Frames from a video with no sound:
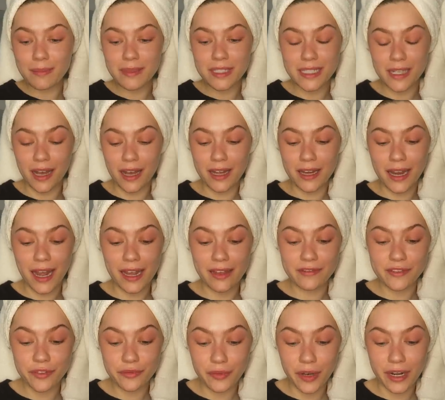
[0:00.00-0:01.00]
I'm done. I
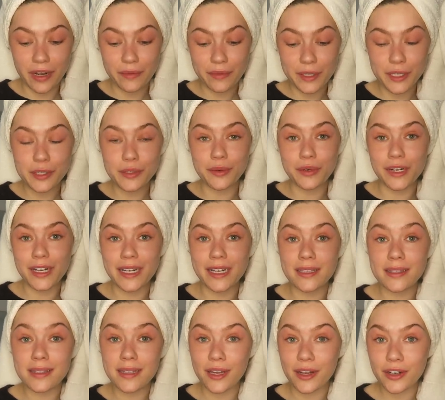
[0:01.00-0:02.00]
have to run out the door
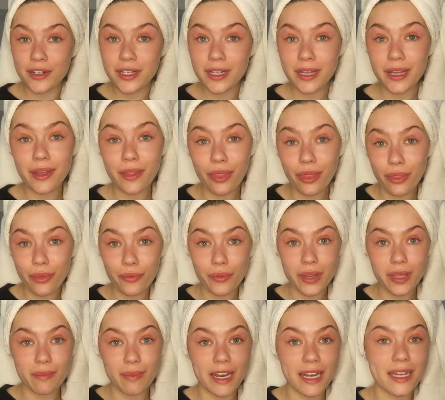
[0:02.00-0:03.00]
in literally
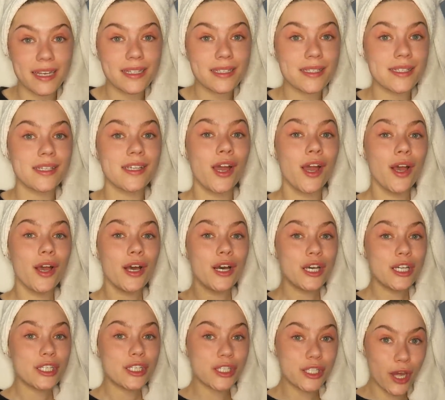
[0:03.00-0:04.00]
3 minutes.
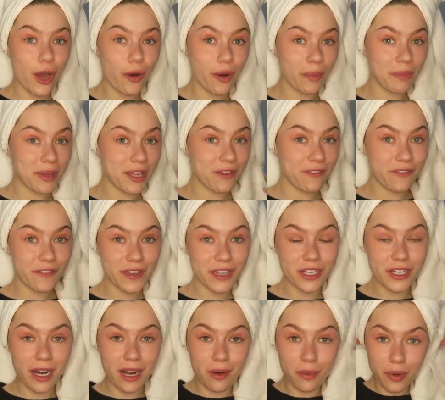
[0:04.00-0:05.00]
So I'm gonna
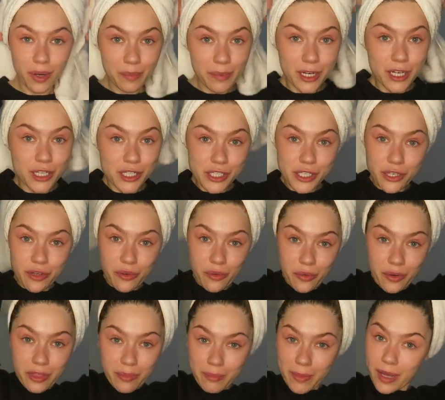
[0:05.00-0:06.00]
figure out what I'm gonna do
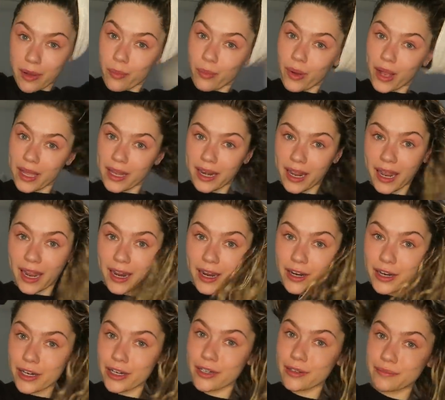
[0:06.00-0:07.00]
with my wet
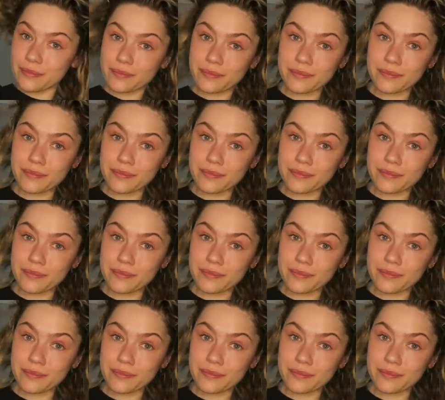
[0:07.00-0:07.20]
hair.